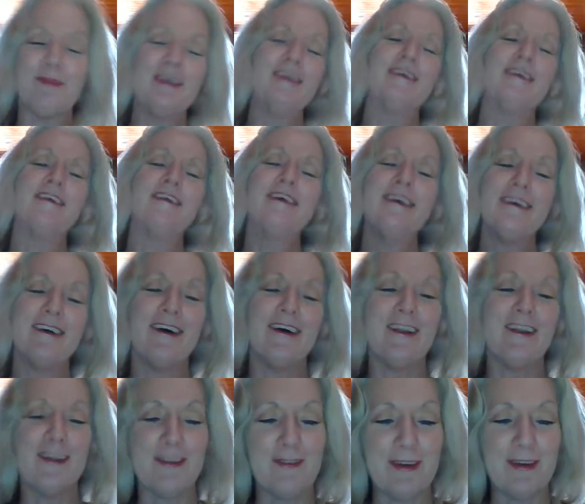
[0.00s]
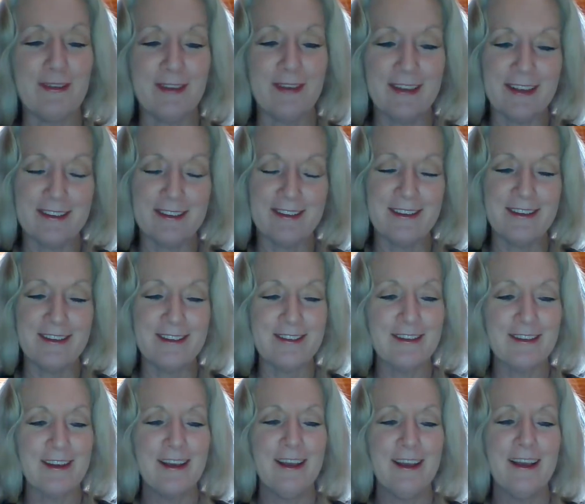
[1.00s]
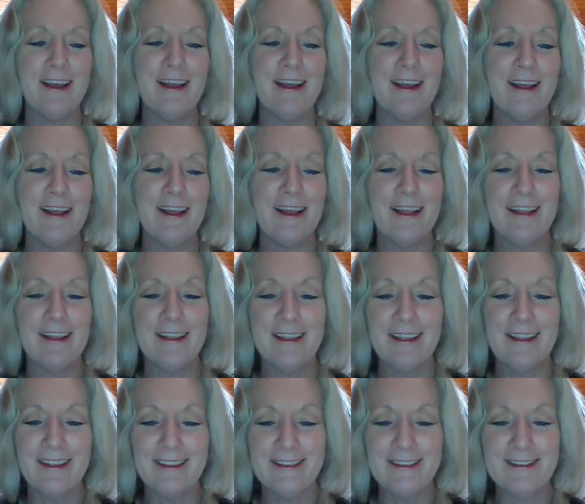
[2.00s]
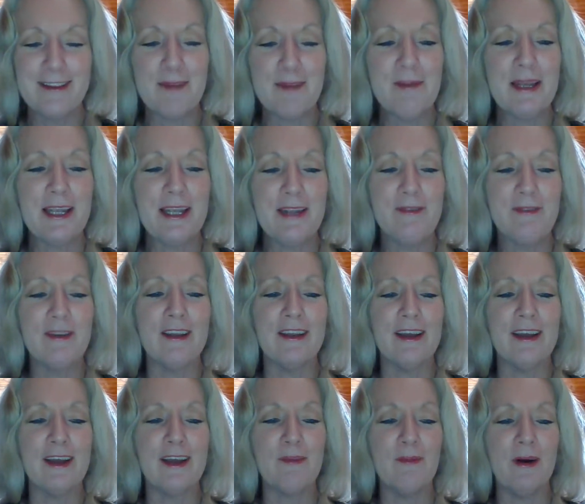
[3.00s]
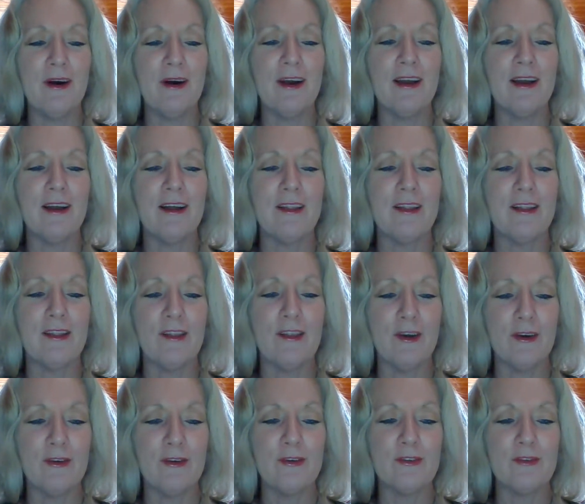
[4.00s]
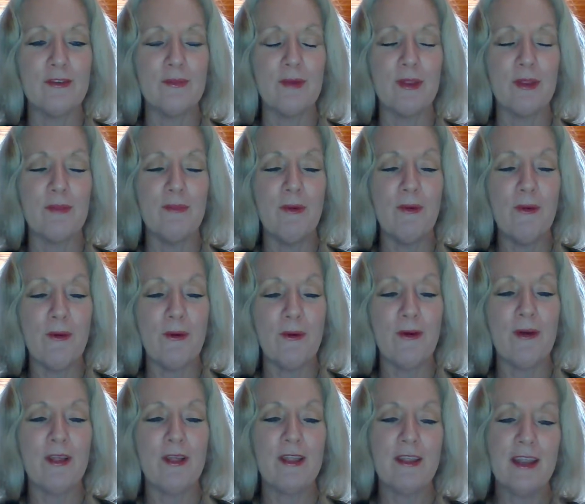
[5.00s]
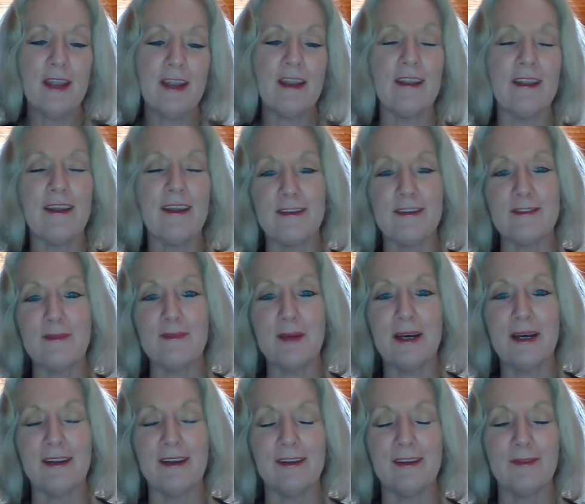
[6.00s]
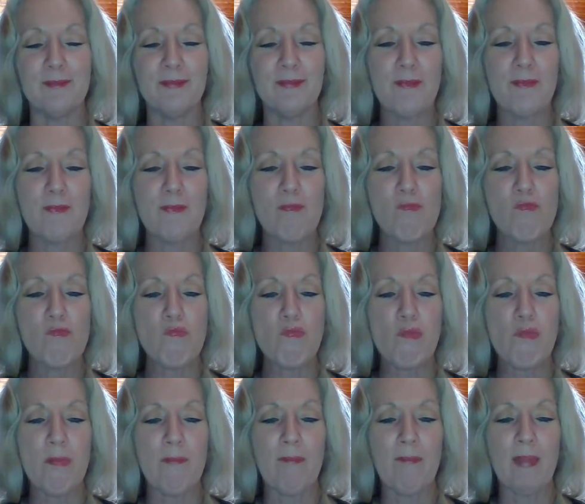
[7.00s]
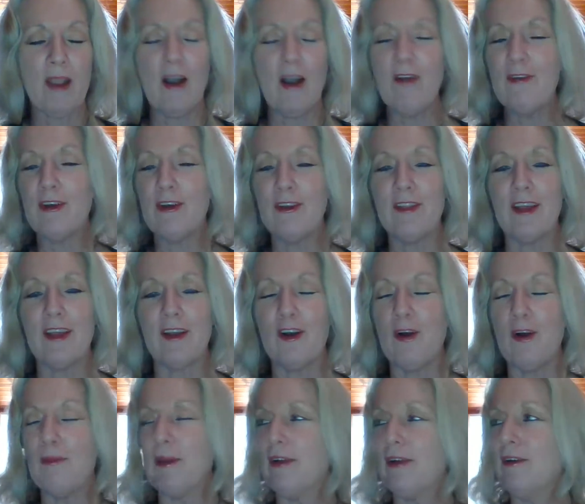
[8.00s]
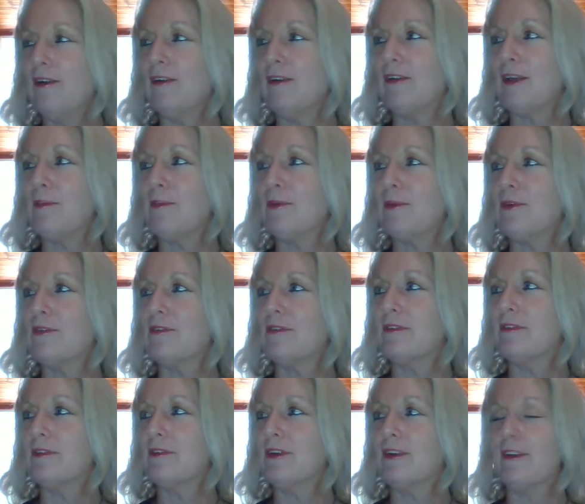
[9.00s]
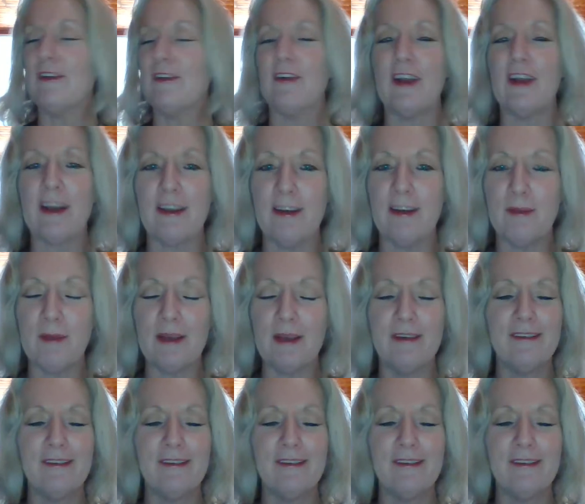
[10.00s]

I like the way I read that sentence. Some even admire those with more, thinking they are smarter. I've heard that comment, oh, that person, you know, they're academic